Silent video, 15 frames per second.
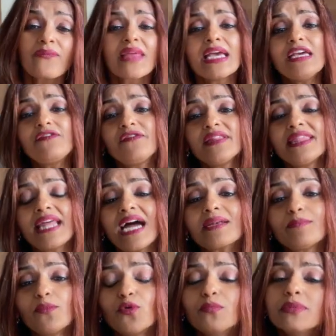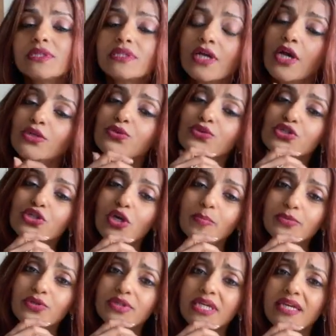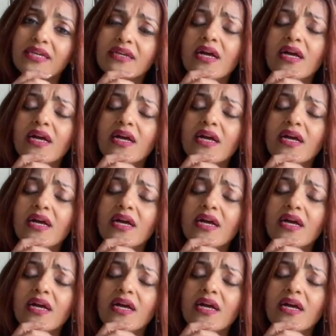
If in that moment you stop to think,